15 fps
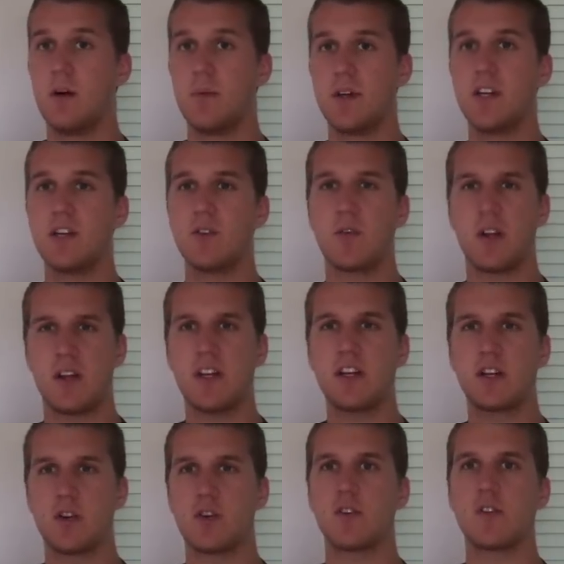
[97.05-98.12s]
But you know, a lot
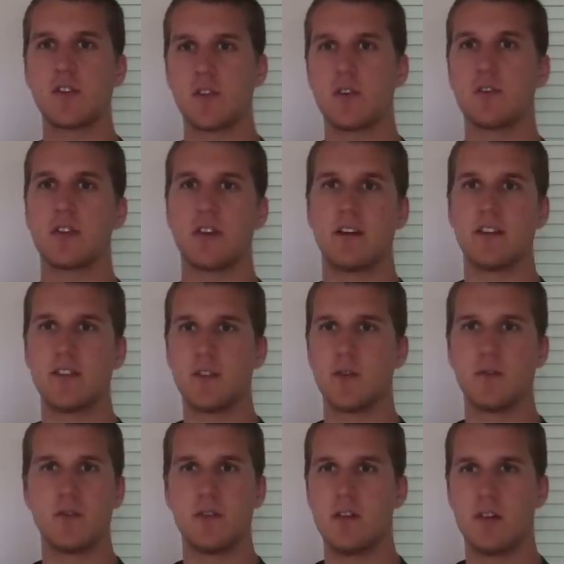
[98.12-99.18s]
of girls early on
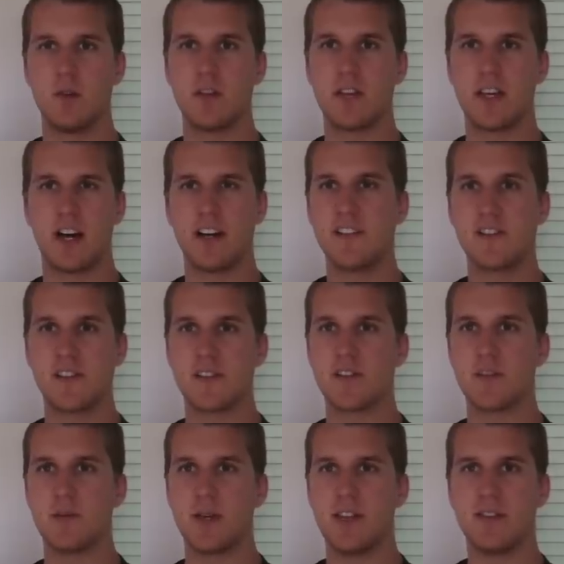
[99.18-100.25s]
don't know the guy's
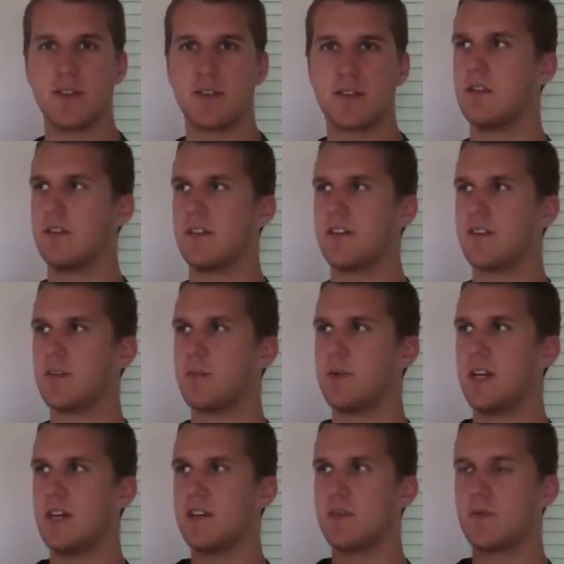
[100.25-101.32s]
system either. They thought the
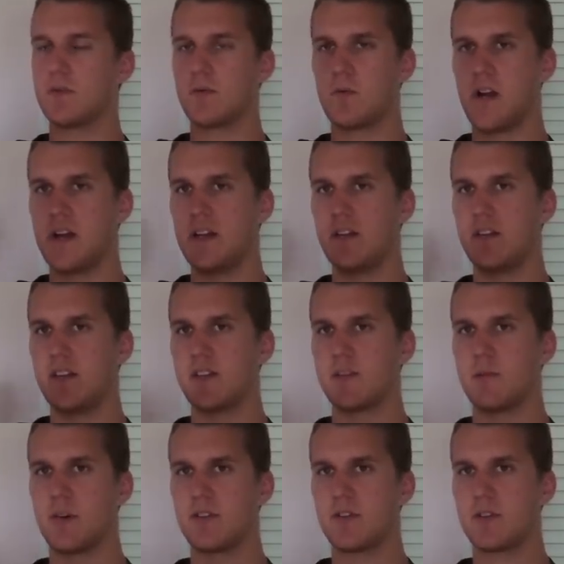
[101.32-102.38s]
penis was radially
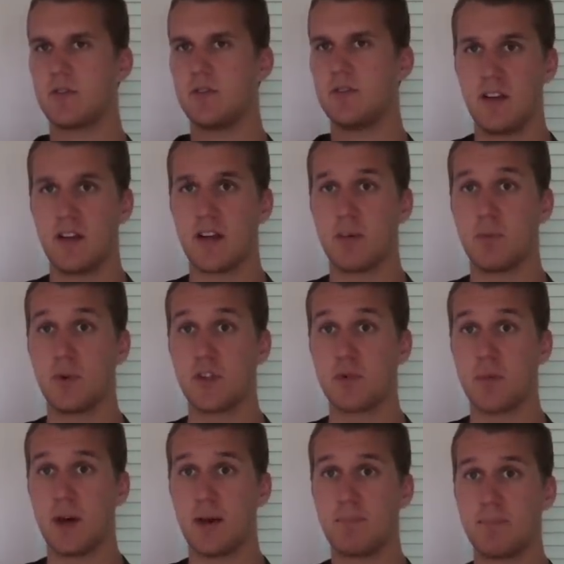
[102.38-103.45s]
symmetrical, like a
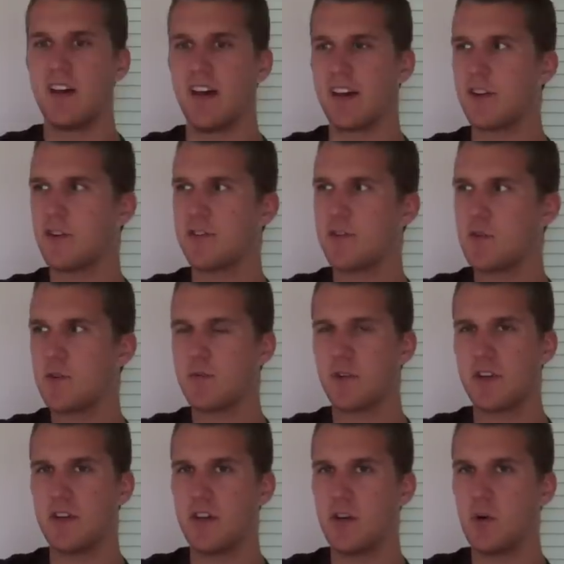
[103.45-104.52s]
push pop. And girls always
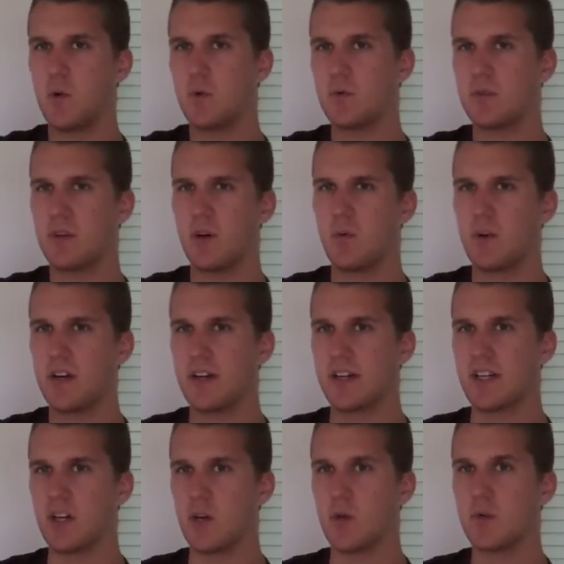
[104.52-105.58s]
want to know, you know, where
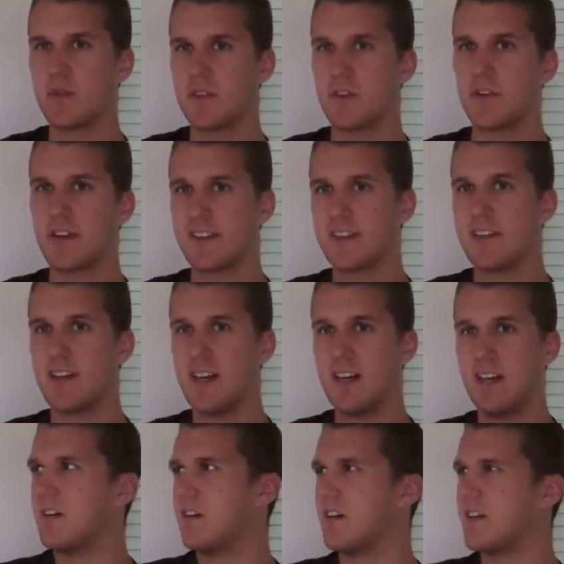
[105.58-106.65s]
it goes during the
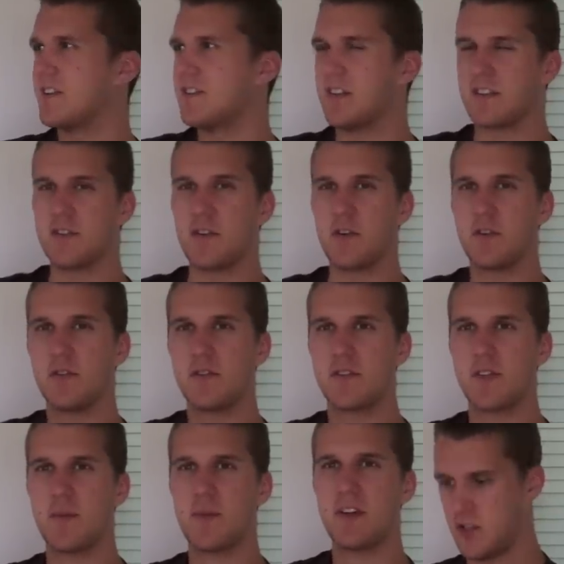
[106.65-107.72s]
day. Like it's nocturnal or
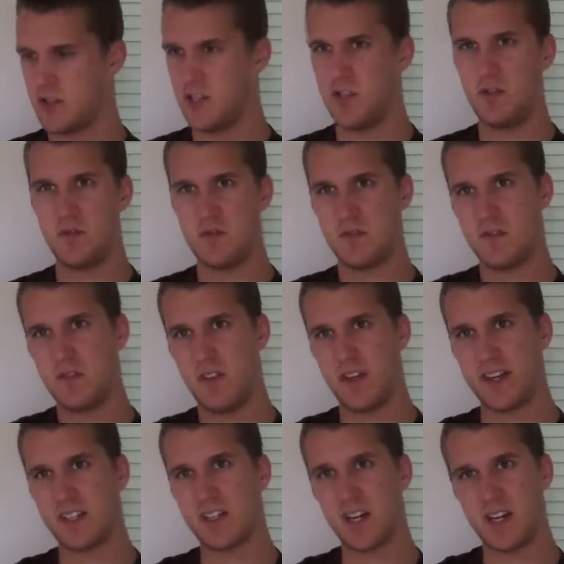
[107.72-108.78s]
something. Do you,
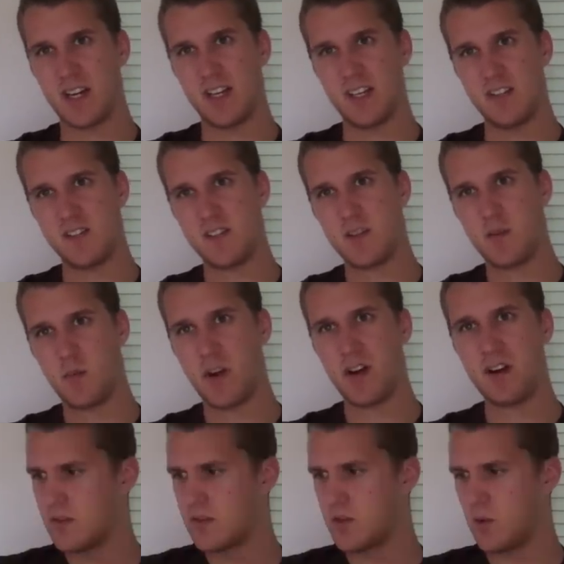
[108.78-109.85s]
like, tuck it in
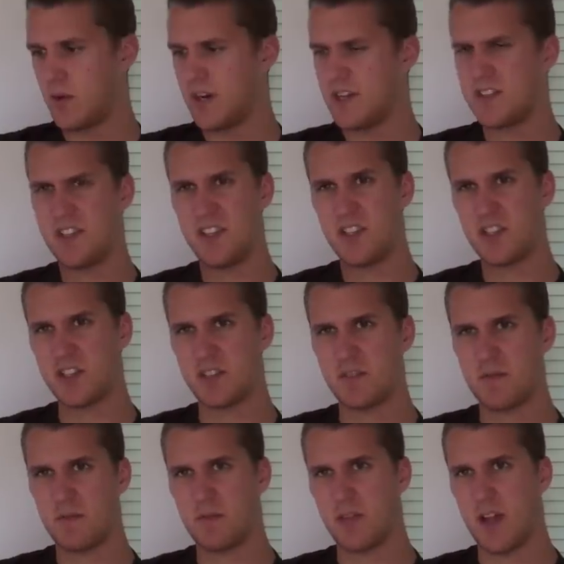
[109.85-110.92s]
somewhere? So why doesn't it
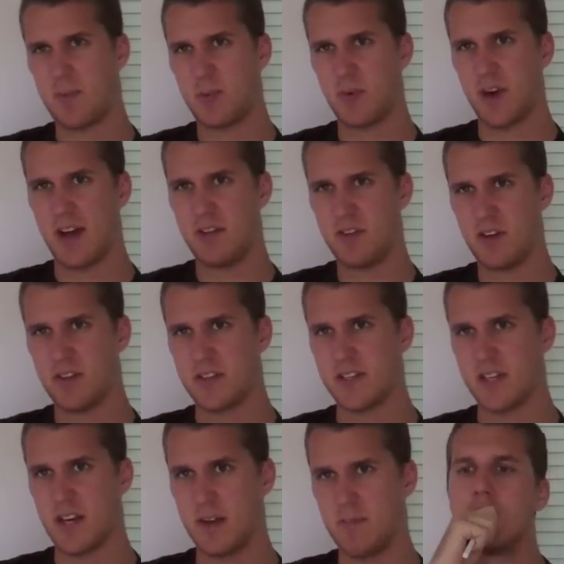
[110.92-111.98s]
just flop around all the
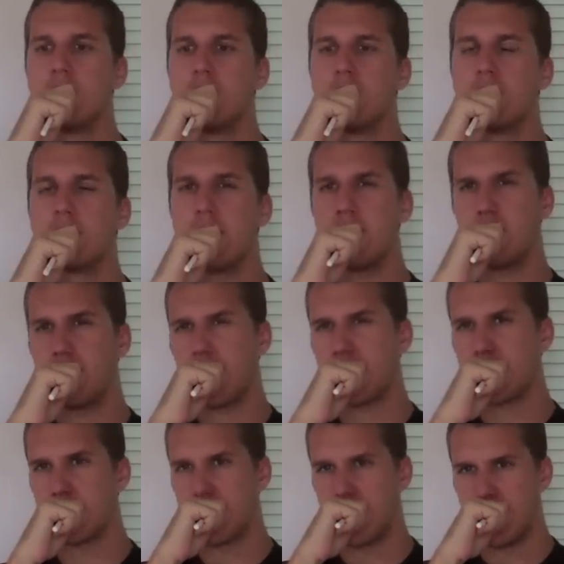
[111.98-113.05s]
time? Get an
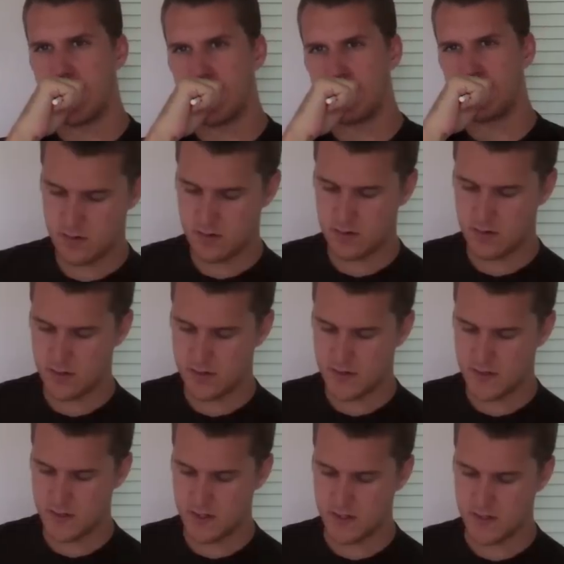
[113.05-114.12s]
erection right now.
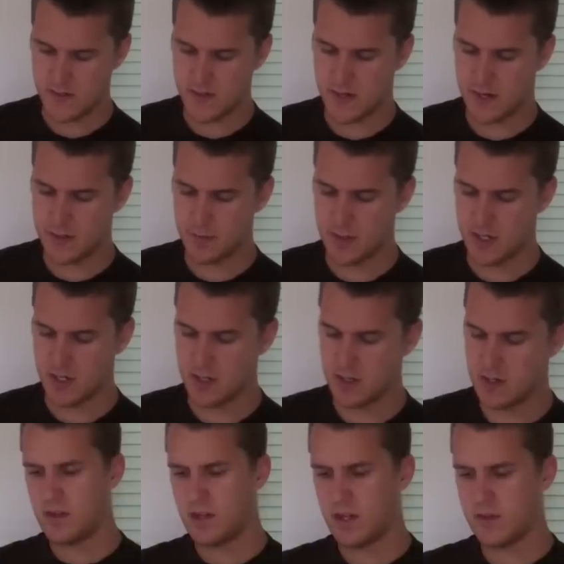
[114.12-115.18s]
Let's see, sodomy.
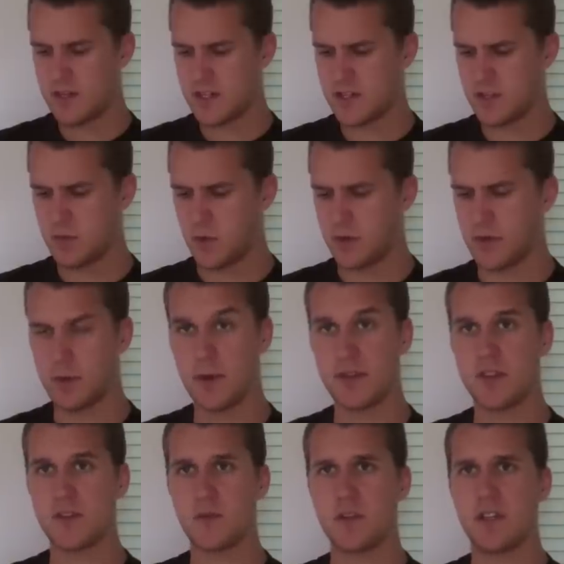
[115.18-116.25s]
I was actually wondering
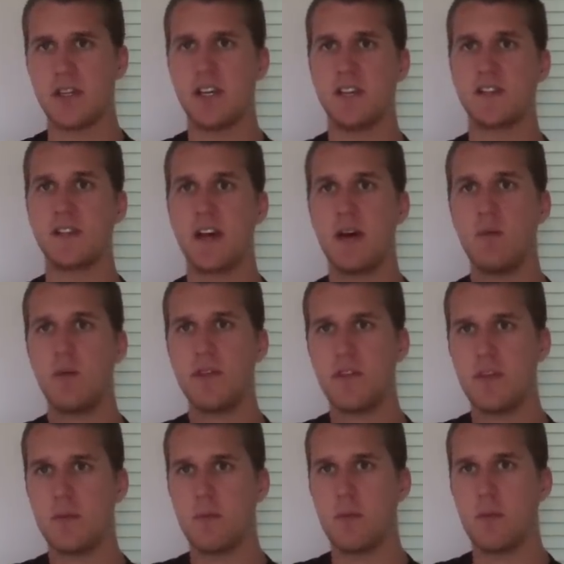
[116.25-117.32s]
about this one. Is that what
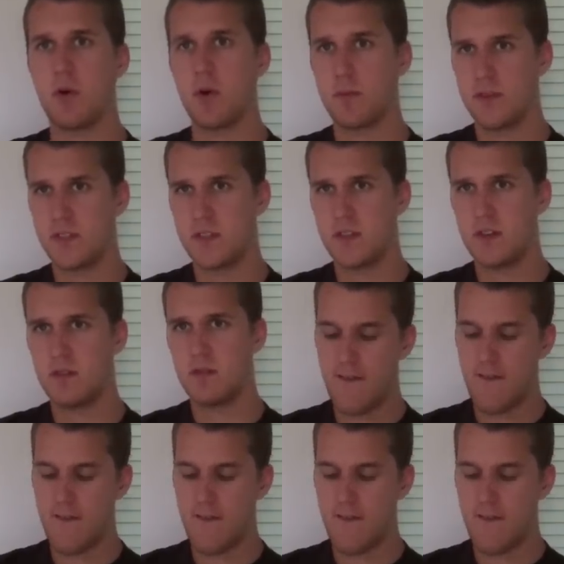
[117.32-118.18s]
the Mormons do?